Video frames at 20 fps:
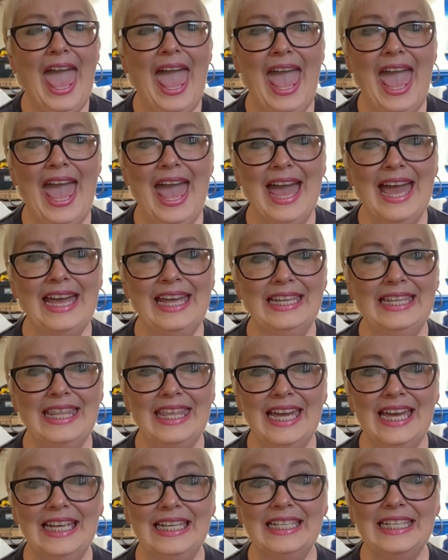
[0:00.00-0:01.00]
and
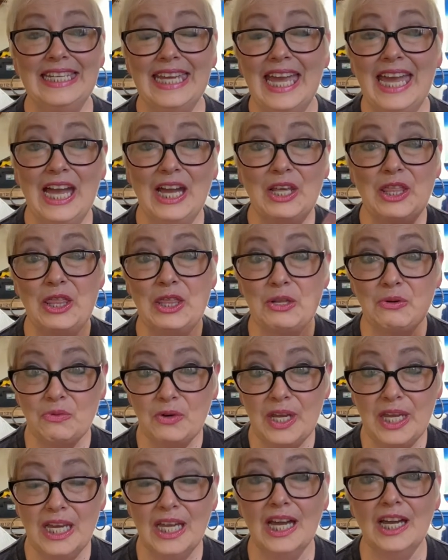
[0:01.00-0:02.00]
then tag
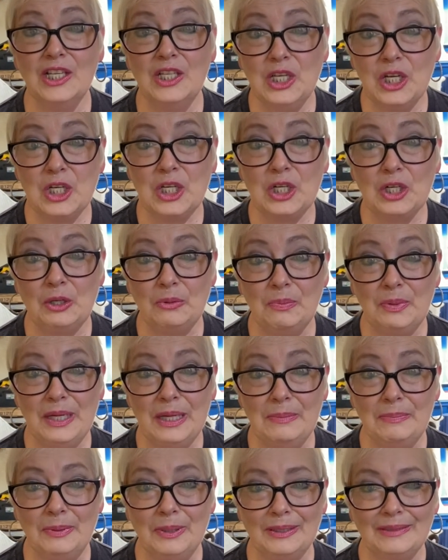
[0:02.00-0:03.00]
three additional
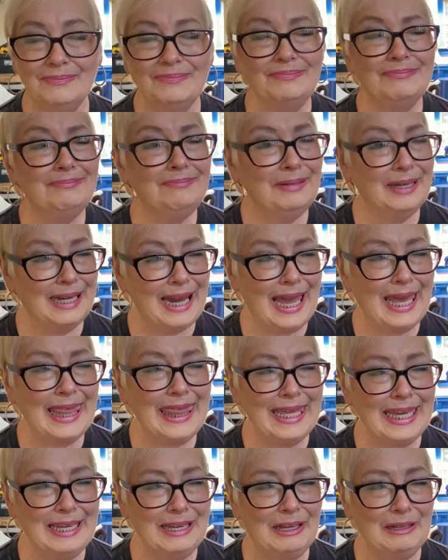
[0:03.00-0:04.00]
people. But I
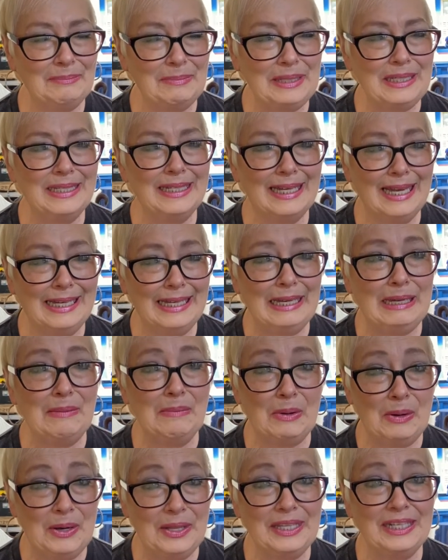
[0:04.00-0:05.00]
think I'll be tagging
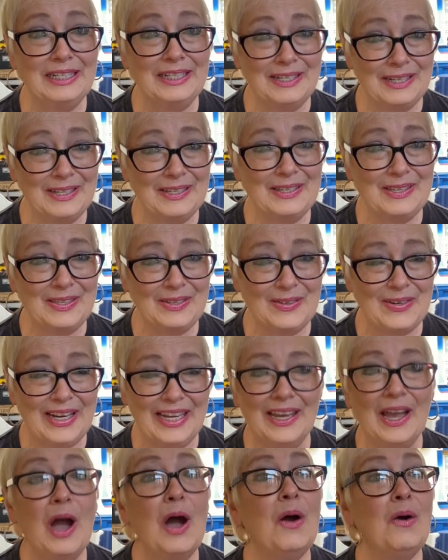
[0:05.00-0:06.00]
more than just
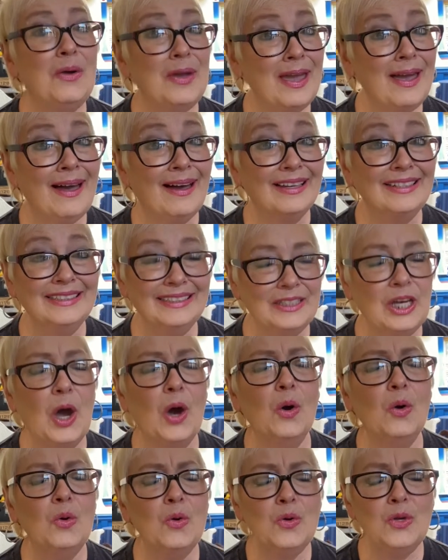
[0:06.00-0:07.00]
three. Oh, yeah.
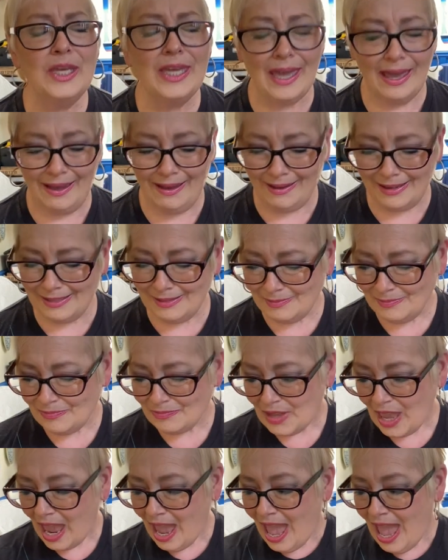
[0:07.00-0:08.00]
Oh, yeah.
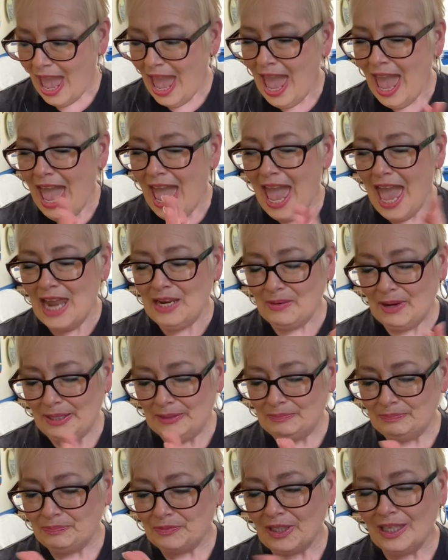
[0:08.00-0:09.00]

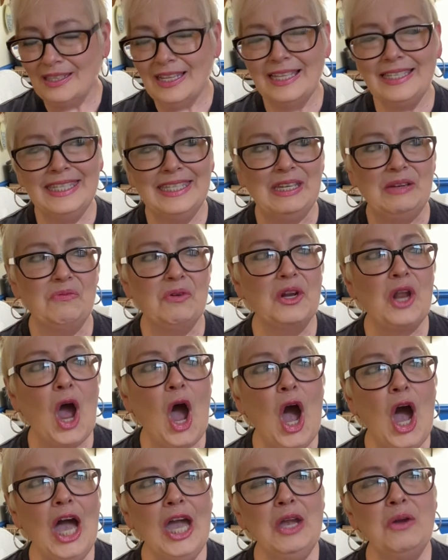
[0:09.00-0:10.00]
Anyway, let's see. When
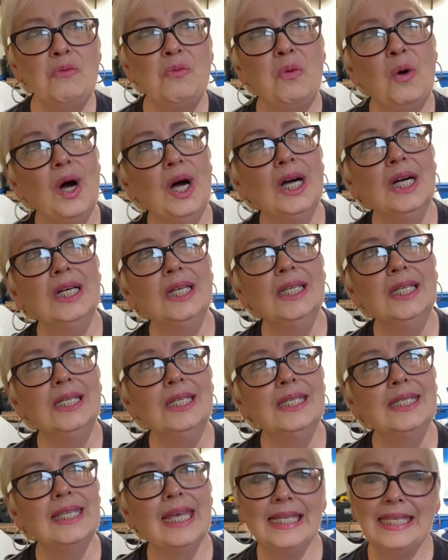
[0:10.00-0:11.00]
I
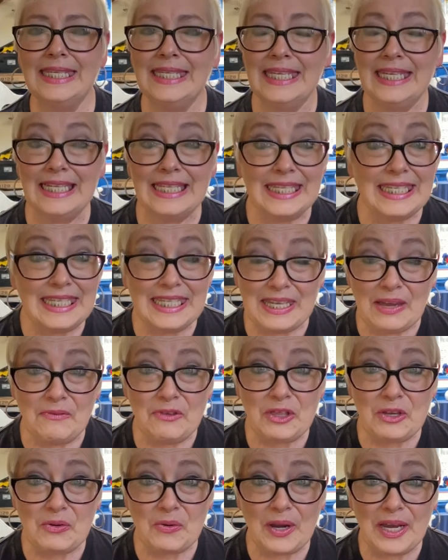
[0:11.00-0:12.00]
was, let's see, in
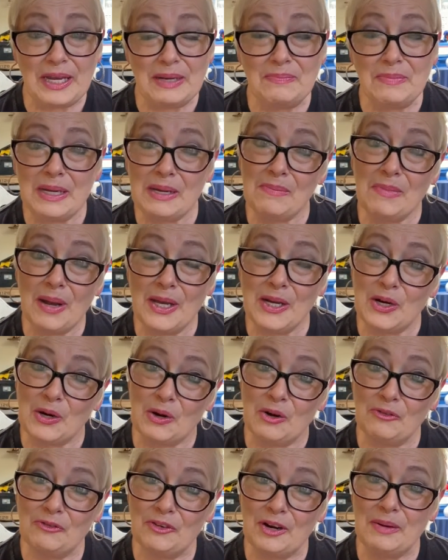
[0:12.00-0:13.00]
seventh grade, me and my
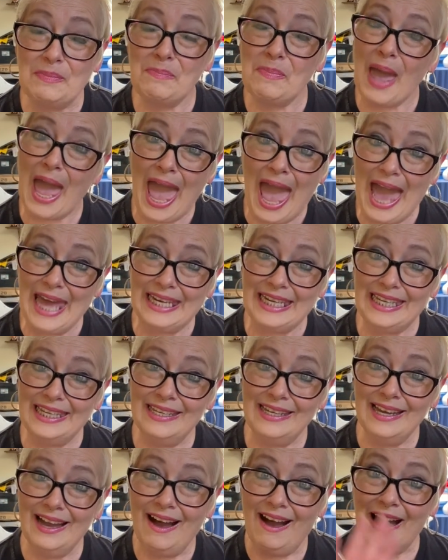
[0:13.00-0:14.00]
girlfriend
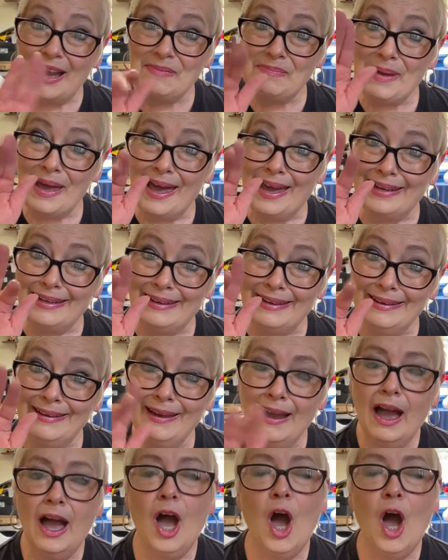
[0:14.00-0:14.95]
Patty, hi, Patty